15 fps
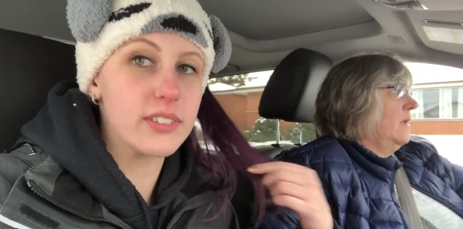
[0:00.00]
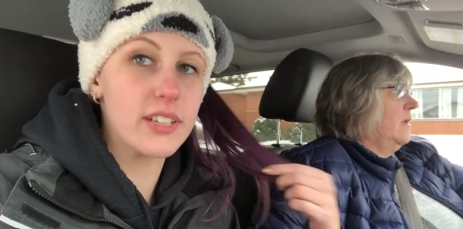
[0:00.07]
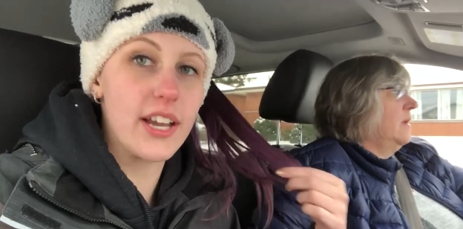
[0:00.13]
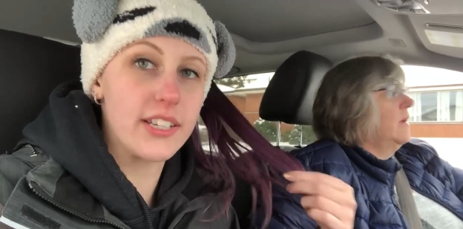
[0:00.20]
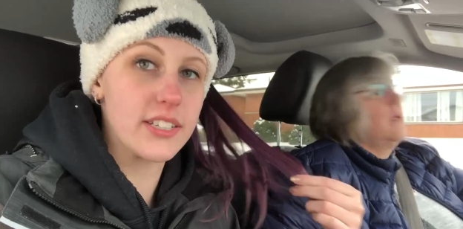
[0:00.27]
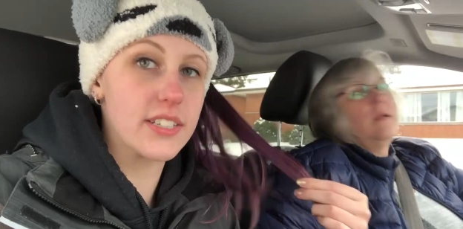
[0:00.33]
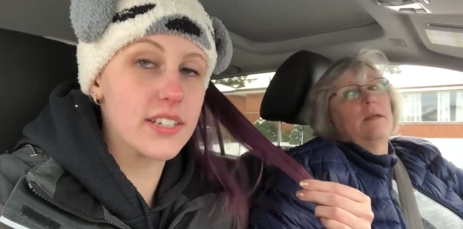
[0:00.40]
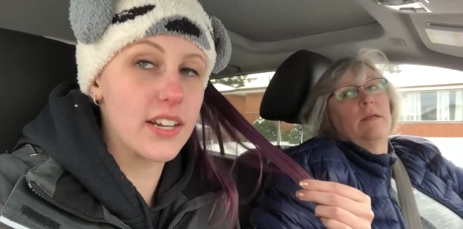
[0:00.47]

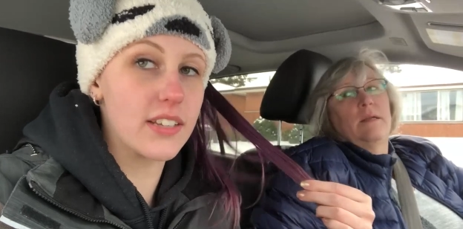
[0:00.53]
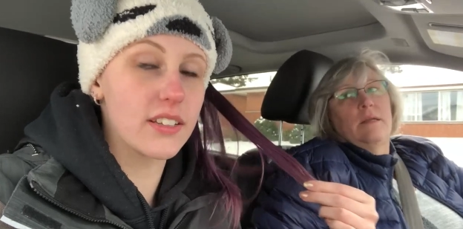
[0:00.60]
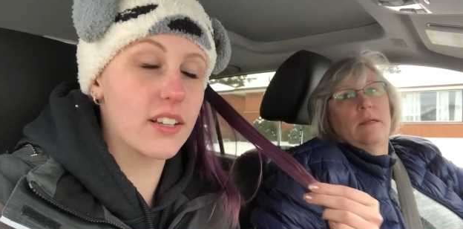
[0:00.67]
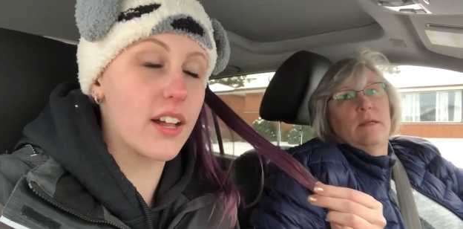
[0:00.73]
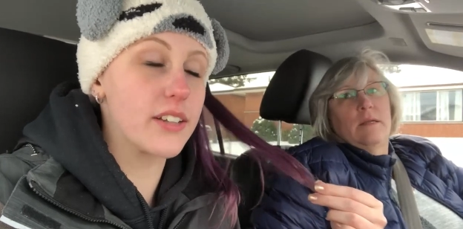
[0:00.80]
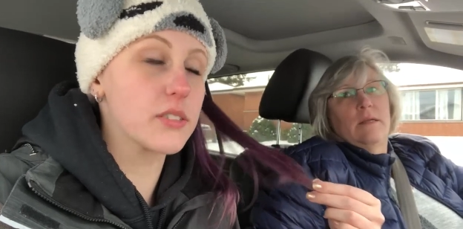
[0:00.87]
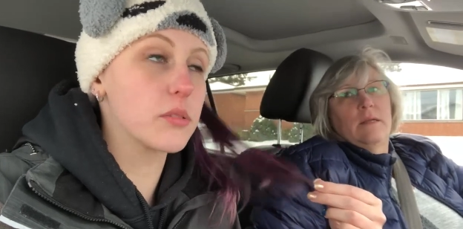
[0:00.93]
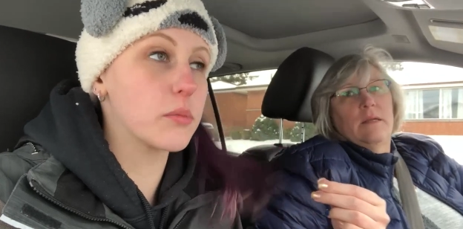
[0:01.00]
Speaker 1: had to stay in the
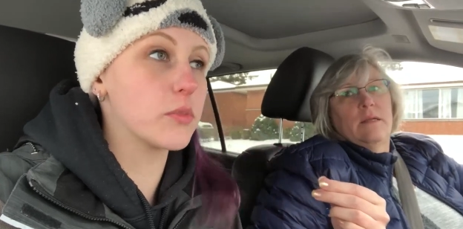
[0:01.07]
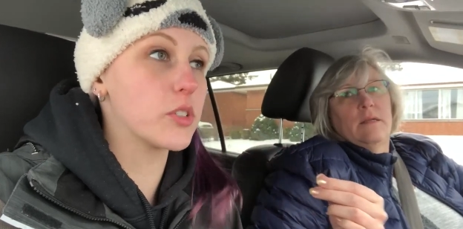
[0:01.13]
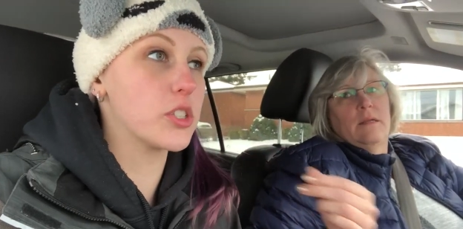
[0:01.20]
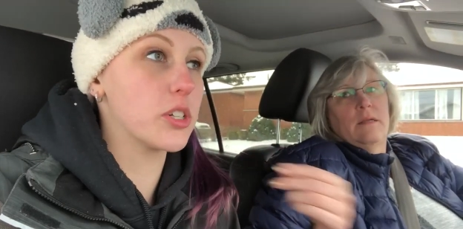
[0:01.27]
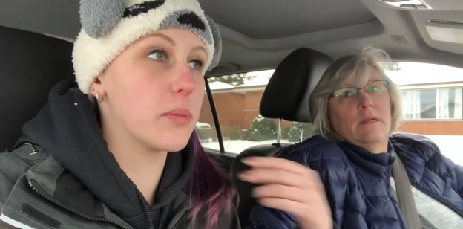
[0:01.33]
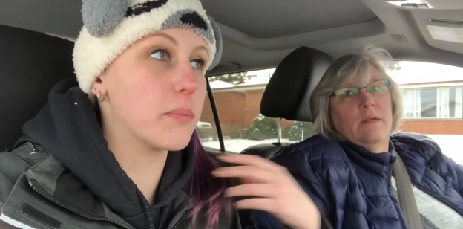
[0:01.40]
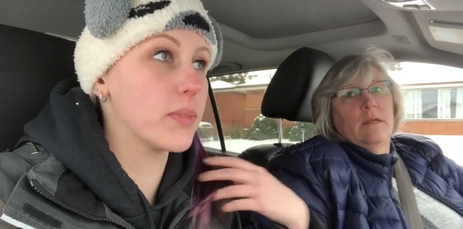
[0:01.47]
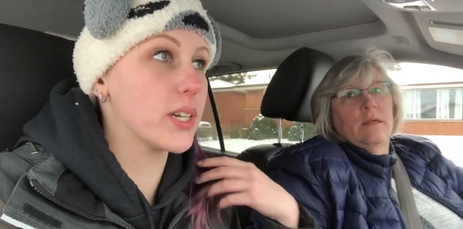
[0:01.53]
classroom for
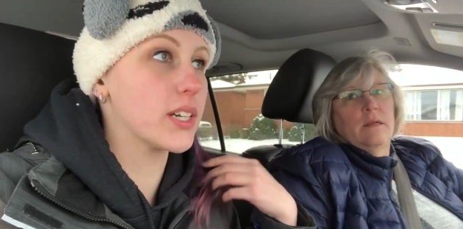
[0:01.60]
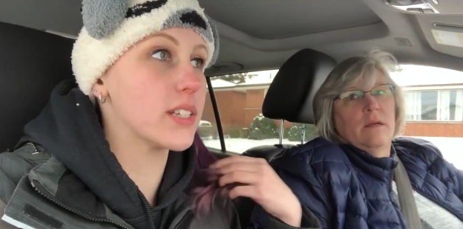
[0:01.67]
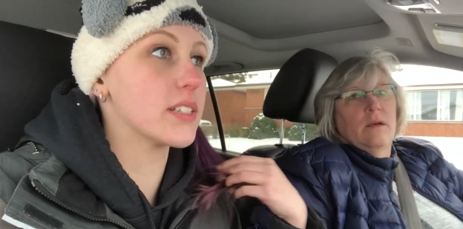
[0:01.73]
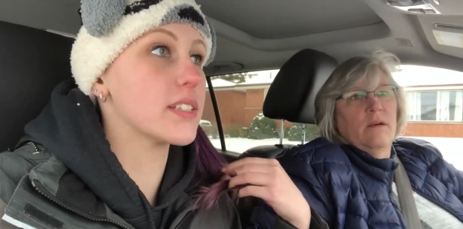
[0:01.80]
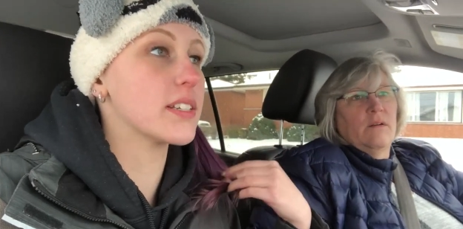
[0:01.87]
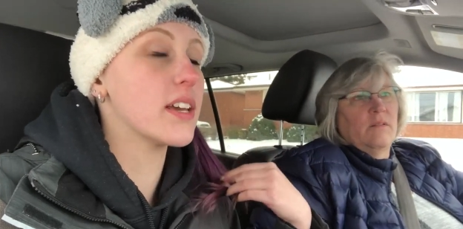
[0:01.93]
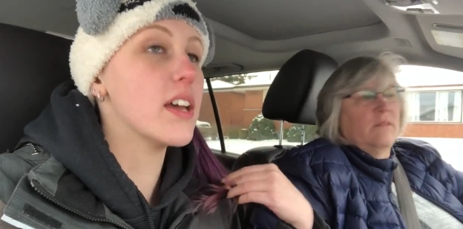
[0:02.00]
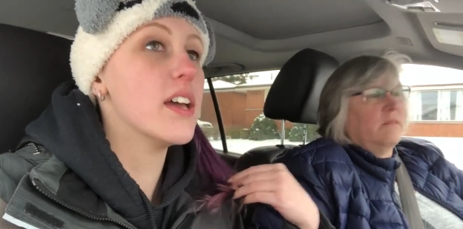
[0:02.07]
gym because